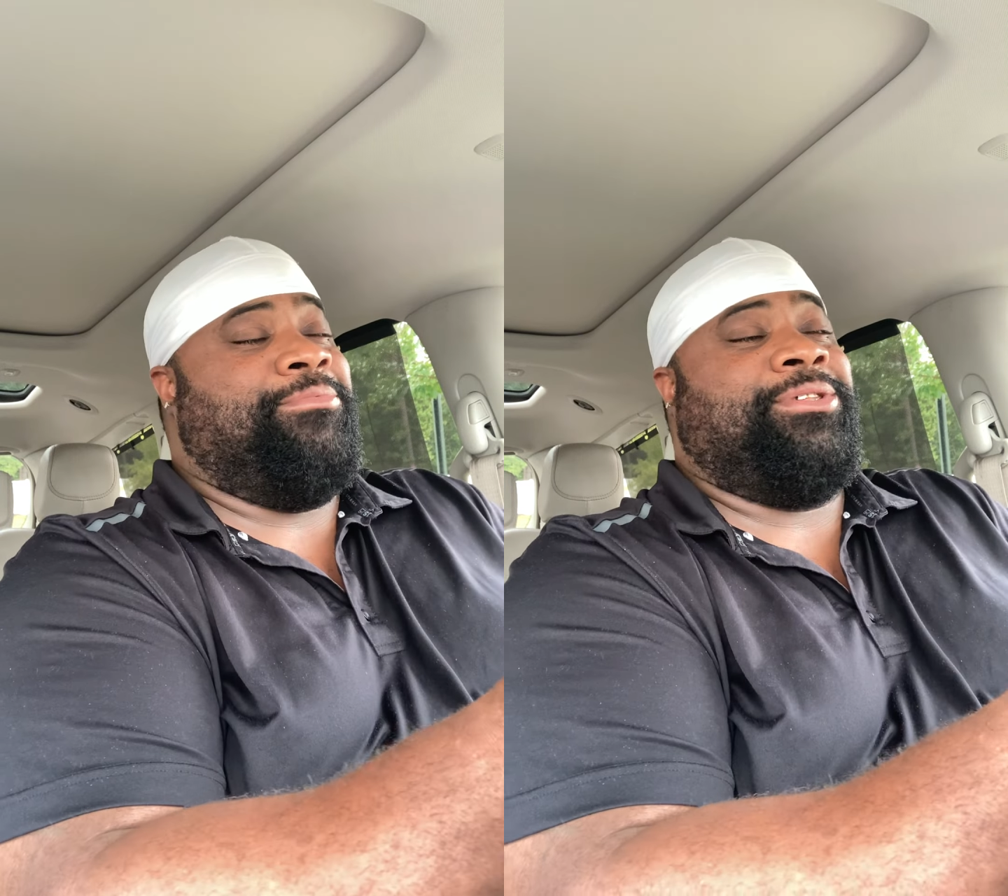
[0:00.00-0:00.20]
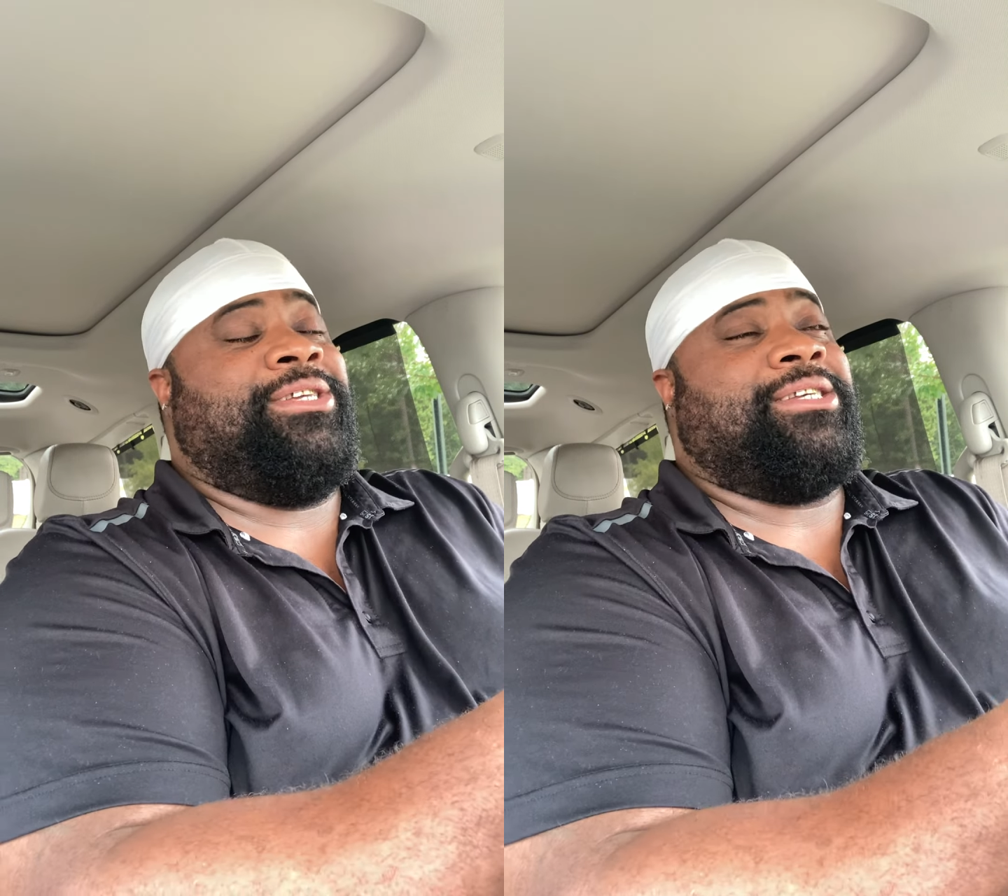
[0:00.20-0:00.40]

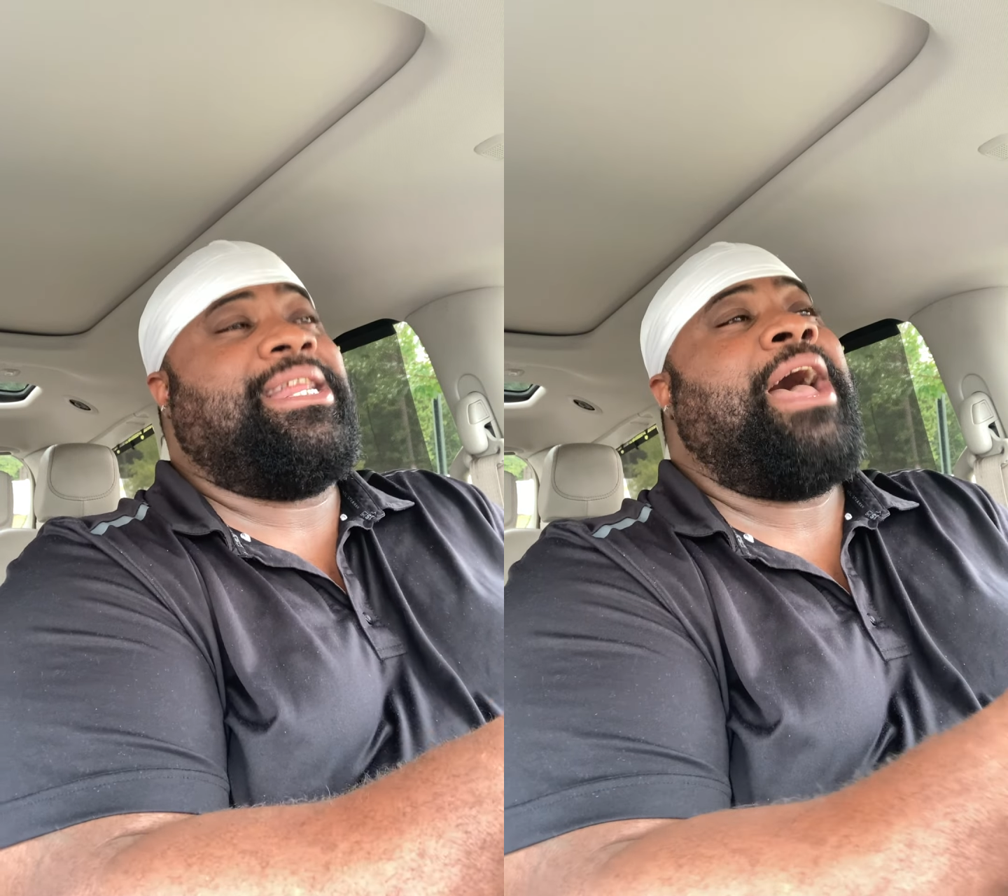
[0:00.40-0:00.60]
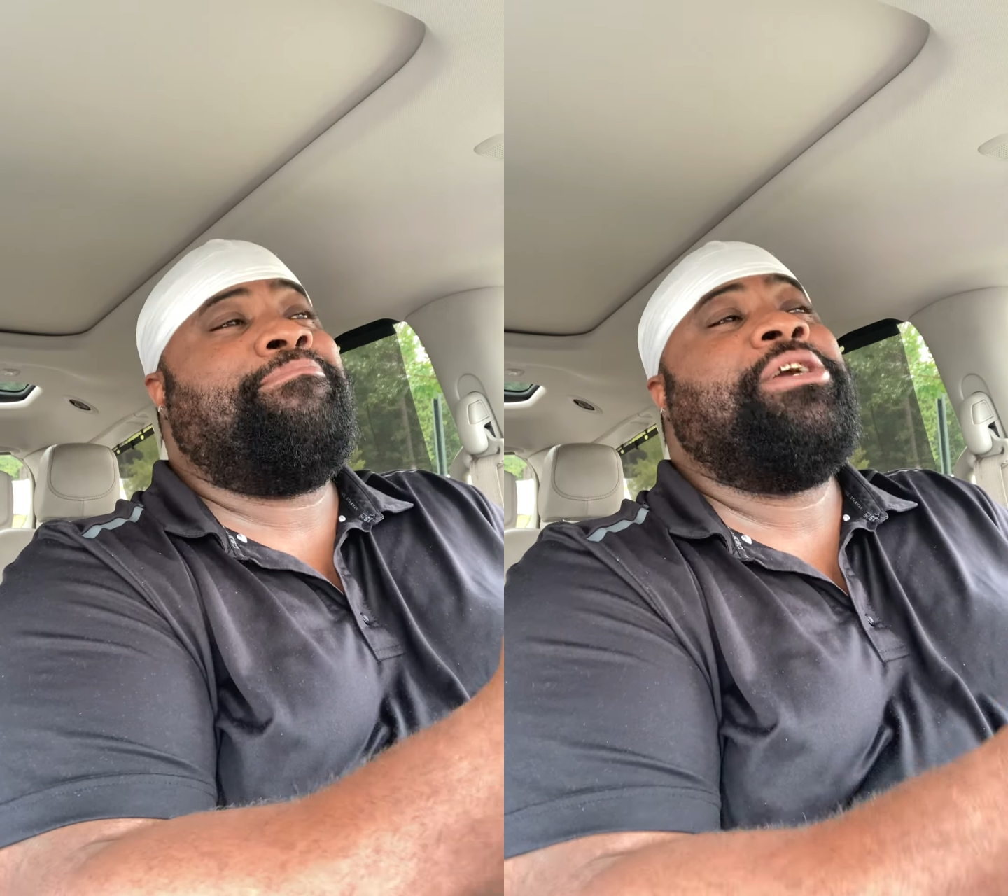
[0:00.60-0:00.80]
does
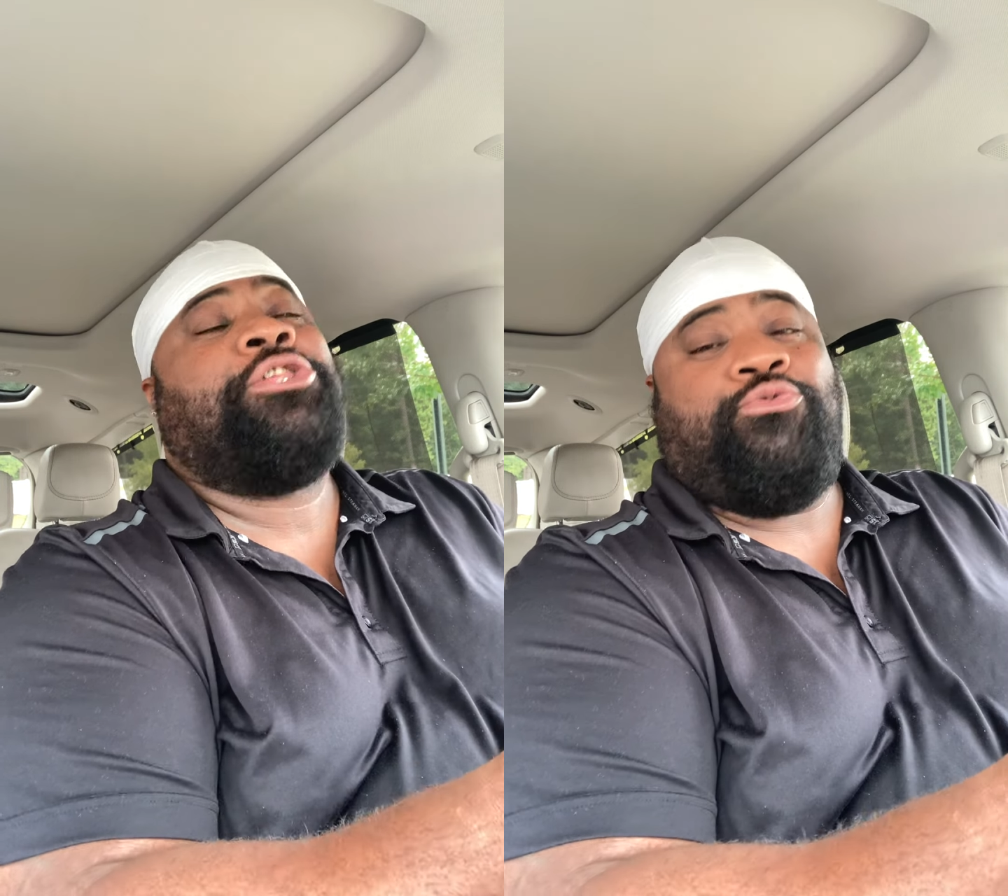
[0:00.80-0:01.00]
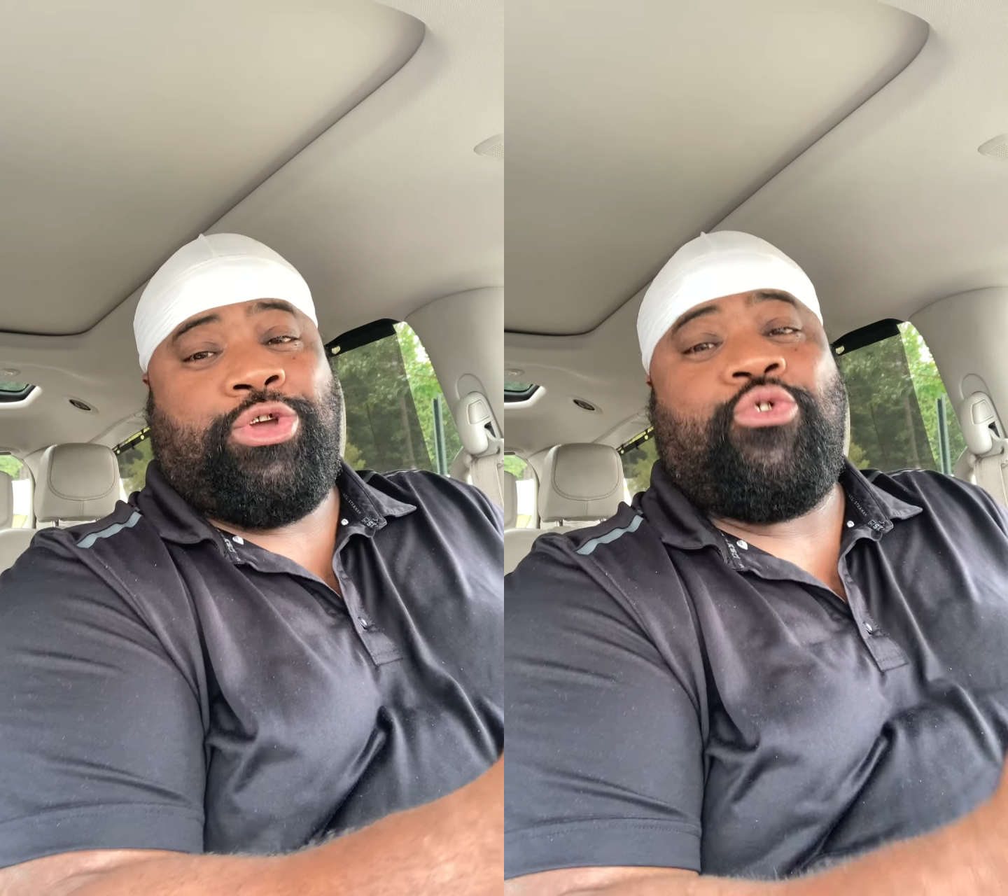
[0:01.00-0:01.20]
not meet
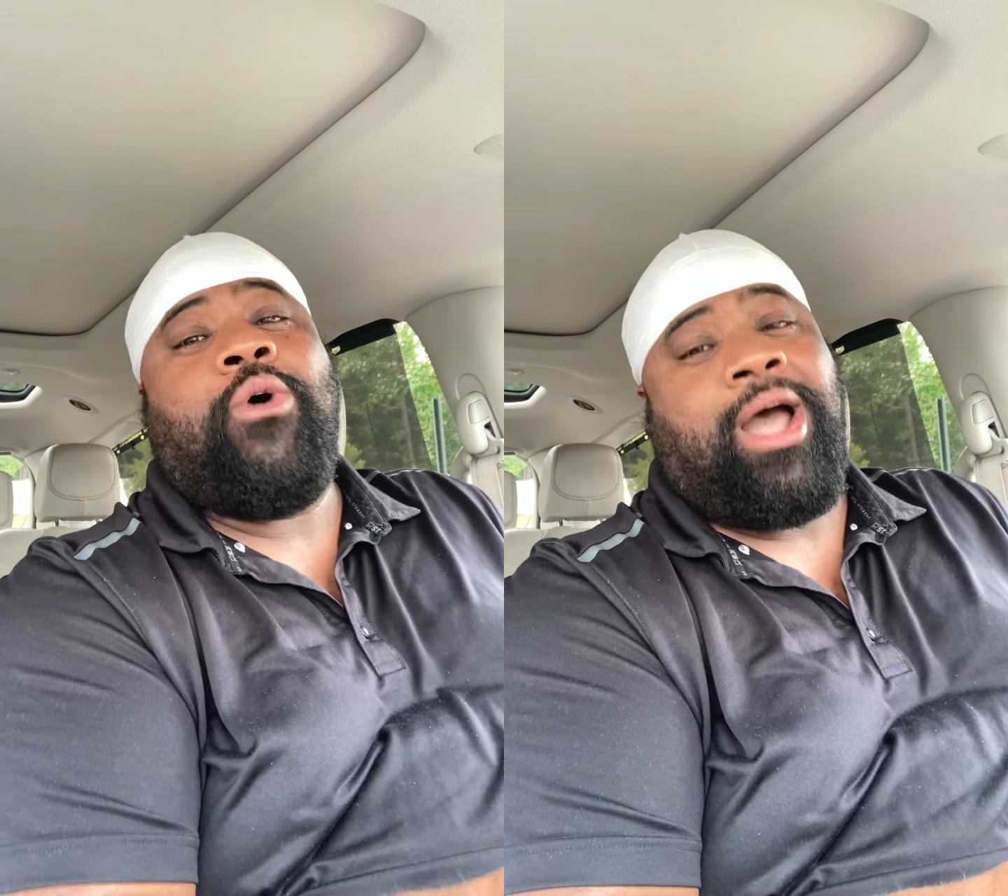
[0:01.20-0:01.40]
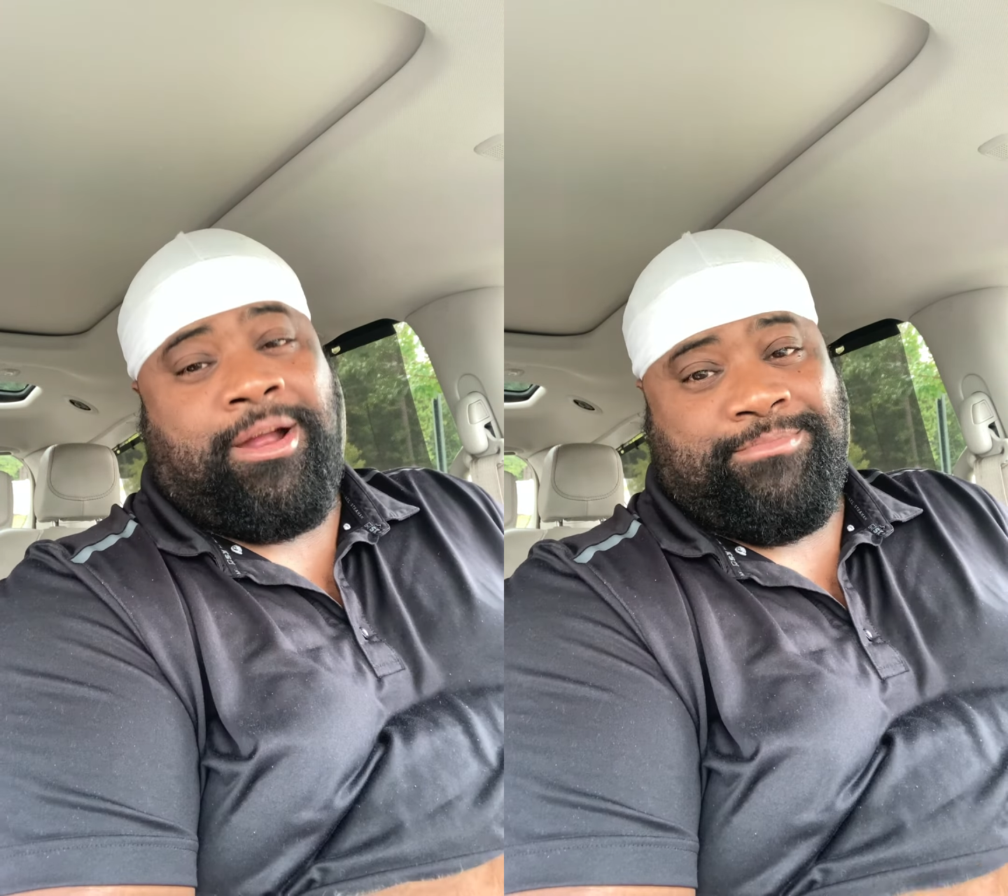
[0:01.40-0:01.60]
the
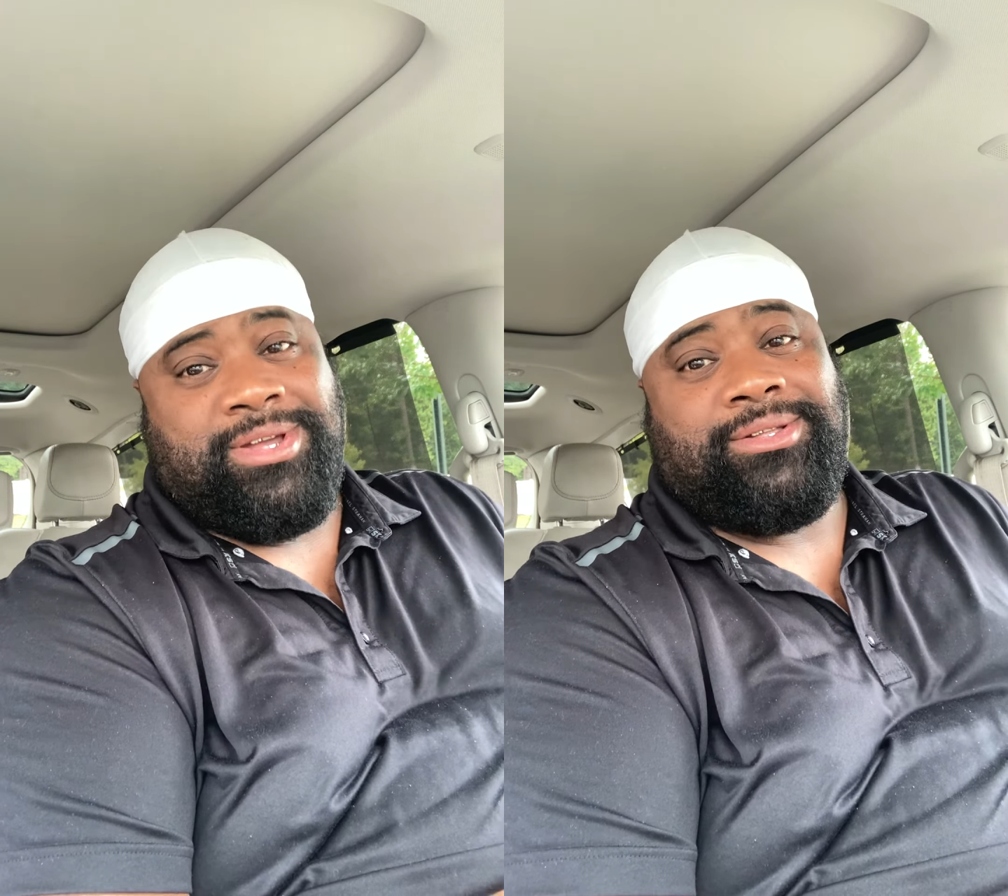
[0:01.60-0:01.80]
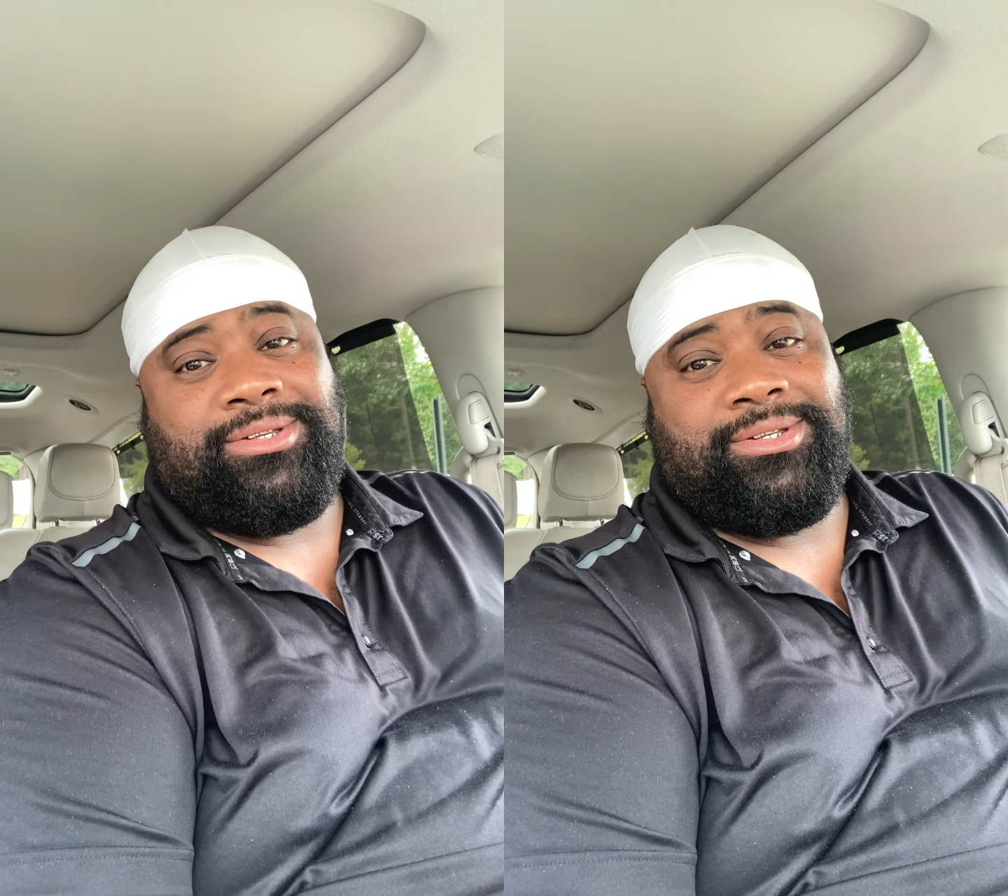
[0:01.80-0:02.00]

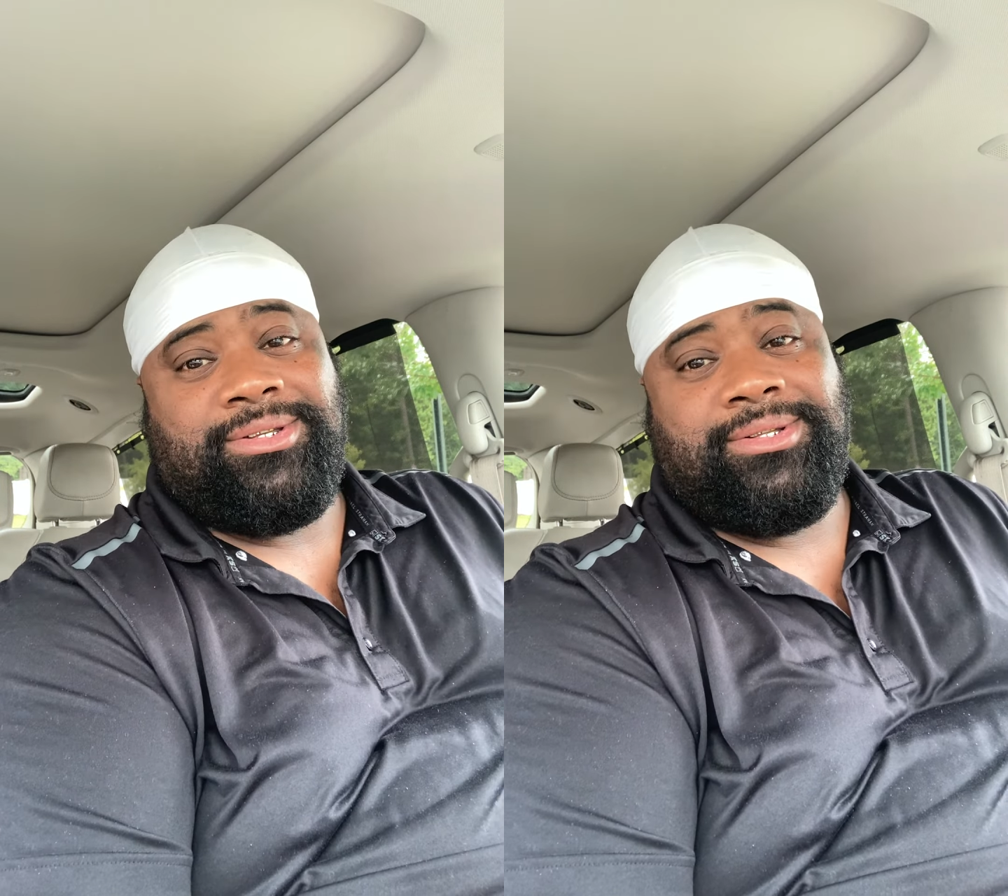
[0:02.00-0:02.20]
requirements